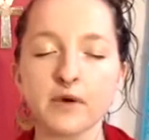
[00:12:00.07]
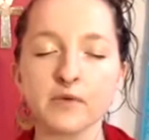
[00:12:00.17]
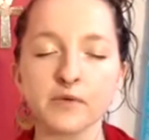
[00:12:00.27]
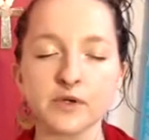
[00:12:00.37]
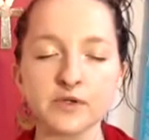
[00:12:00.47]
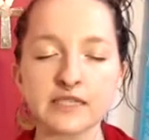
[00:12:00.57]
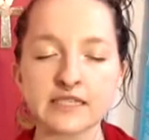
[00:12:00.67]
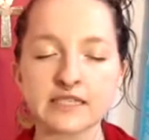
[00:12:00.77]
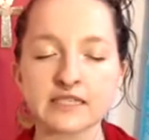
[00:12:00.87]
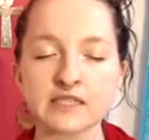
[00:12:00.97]
roots
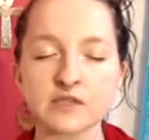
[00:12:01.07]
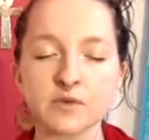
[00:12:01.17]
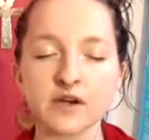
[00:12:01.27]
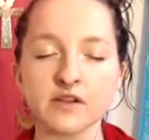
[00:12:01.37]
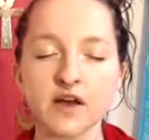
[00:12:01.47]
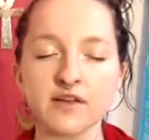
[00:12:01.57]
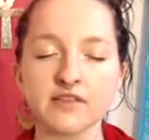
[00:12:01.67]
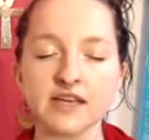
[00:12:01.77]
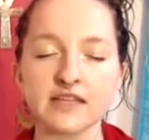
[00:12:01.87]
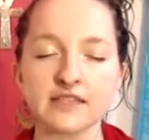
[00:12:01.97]
because this is where a lot of
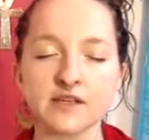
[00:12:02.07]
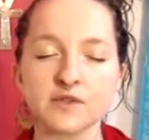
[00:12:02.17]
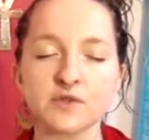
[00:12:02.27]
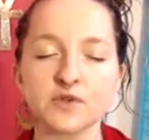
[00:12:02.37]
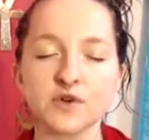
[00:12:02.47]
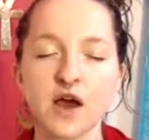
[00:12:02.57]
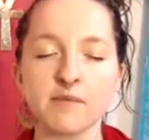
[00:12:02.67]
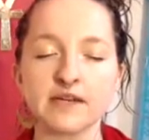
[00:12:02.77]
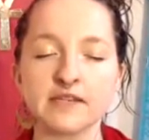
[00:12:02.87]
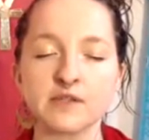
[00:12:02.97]
the ancestral
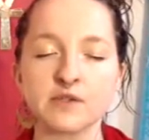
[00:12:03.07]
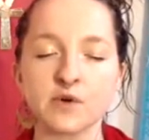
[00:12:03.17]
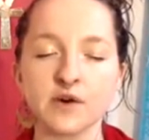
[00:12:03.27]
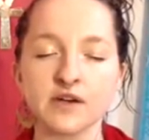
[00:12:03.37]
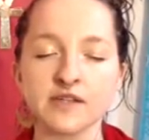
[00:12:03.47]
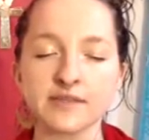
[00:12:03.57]
trauma is stored,